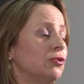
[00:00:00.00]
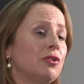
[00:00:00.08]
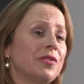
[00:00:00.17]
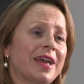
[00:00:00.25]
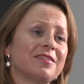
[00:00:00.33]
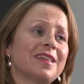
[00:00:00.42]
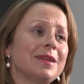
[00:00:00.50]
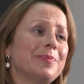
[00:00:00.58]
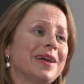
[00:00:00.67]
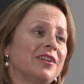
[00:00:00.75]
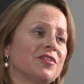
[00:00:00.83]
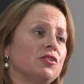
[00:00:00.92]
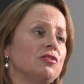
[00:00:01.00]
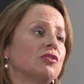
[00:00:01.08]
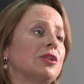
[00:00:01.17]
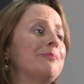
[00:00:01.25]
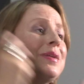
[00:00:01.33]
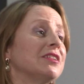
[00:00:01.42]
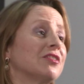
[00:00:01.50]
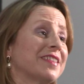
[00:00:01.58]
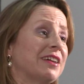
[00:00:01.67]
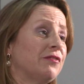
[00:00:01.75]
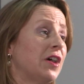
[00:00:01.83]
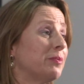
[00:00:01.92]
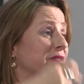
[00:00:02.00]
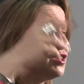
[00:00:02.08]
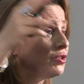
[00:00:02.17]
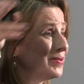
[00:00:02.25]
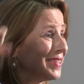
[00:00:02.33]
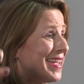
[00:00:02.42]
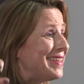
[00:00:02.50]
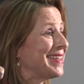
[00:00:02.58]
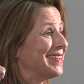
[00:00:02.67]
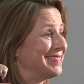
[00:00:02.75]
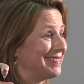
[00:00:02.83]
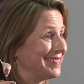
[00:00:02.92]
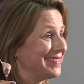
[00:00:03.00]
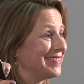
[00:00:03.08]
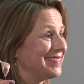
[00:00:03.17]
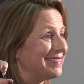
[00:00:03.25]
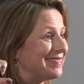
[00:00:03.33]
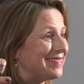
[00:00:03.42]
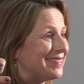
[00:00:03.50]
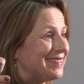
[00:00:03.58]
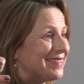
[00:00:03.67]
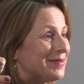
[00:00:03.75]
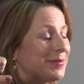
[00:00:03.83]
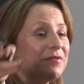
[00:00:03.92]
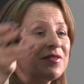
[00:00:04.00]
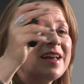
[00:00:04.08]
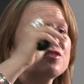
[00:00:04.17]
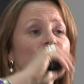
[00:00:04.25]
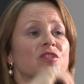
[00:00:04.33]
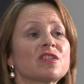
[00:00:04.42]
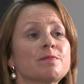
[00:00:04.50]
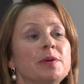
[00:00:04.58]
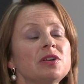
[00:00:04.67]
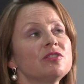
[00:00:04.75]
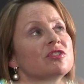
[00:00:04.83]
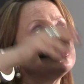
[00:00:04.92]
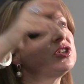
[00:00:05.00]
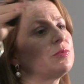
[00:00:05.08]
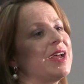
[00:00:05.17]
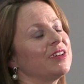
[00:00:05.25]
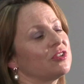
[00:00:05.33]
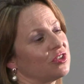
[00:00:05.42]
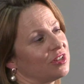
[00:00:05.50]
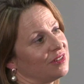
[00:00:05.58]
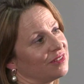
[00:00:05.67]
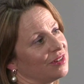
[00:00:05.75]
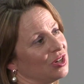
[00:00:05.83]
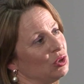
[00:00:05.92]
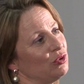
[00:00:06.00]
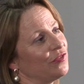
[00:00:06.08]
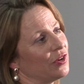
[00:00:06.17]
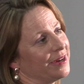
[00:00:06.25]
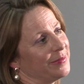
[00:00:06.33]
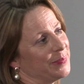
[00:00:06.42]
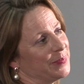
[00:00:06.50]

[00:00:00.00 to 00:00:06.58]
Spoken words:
not that same person who's going to beat yourself up if you don't get there. But if that's what spurs you into action, go for it.